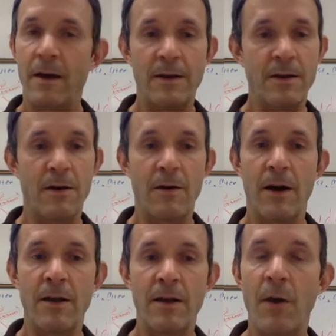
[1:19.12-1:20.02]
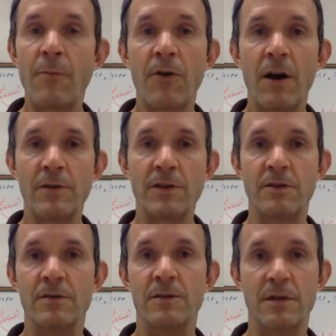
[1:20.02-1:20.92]
And my promise to
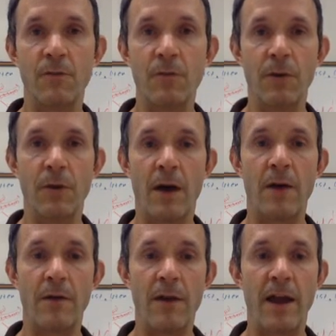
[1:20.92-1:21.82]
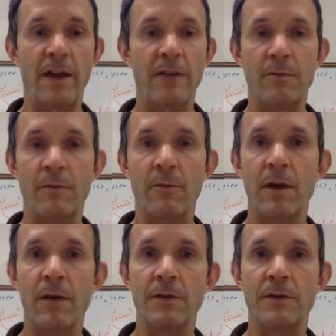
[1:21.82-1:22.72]
you is that I will not nag them
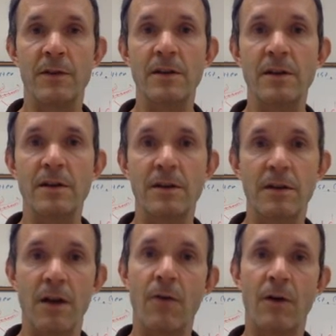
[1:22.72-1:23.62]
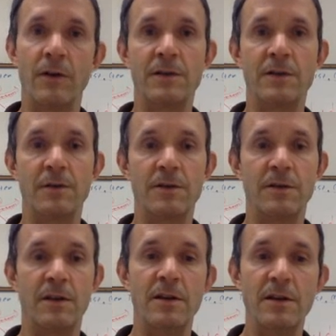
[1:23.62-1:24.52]
about this. They need to go on Synergy.
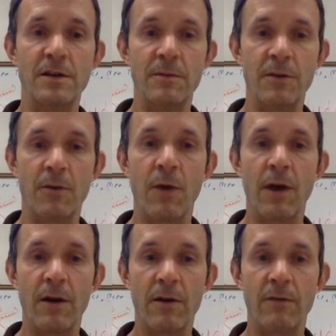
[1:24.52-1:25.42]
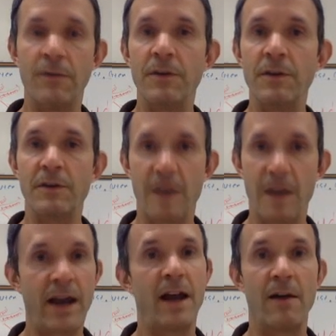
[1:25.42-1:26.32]
They need to be aware of the things that they
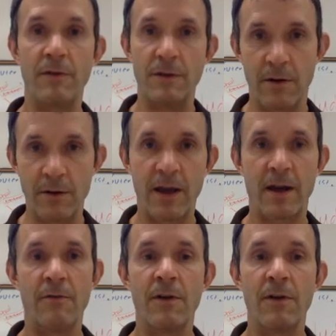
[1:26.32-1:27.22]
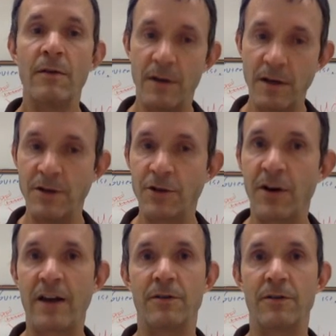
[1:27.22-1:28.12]
have and don't have. They need to
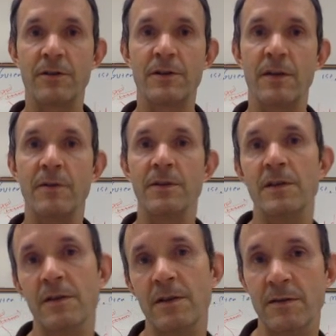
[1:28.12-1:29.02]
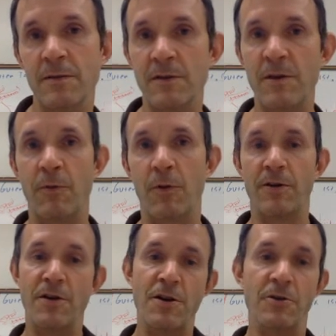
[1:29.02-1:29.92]
track their own assignments. These people are
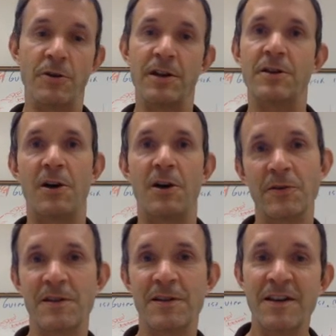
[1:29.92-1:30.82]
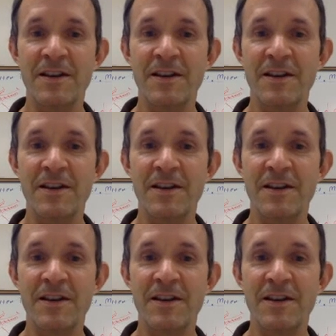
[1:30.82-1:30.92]
nearly adults.